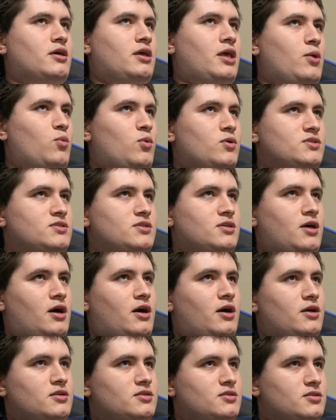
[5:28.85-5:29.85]
It was
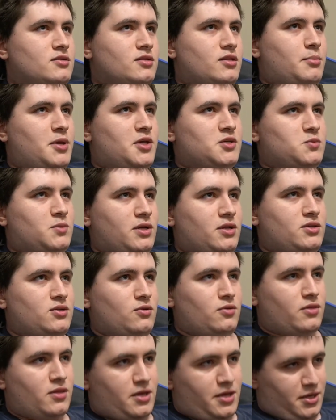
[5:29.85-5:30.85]
not the best way to do
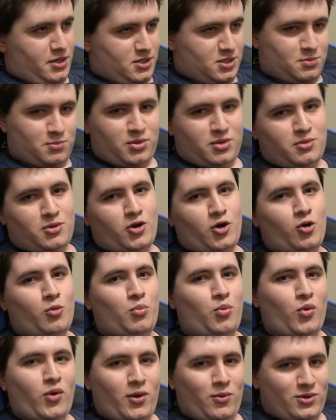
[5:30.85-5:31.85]
things, but oh
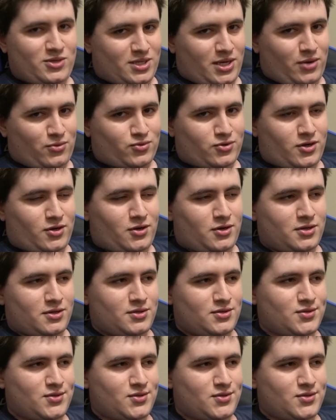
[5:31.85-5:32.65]
boy was I wrong.